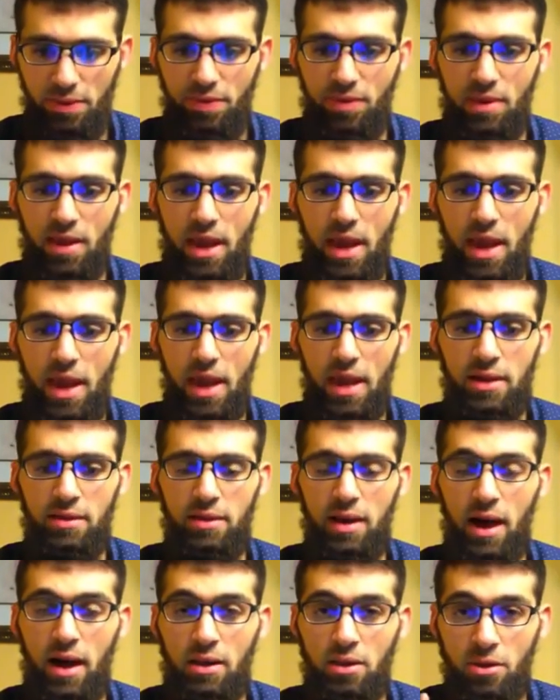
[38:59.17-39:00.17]
And
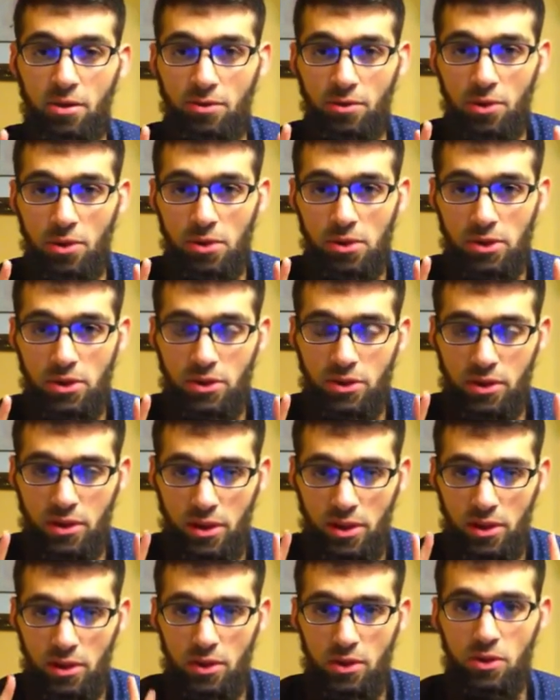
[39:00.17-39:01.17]
I look forward to
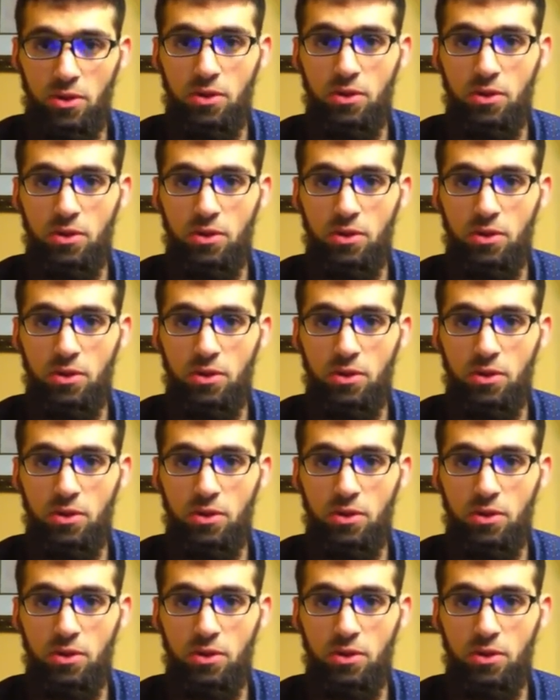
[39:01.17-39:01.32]
seeing you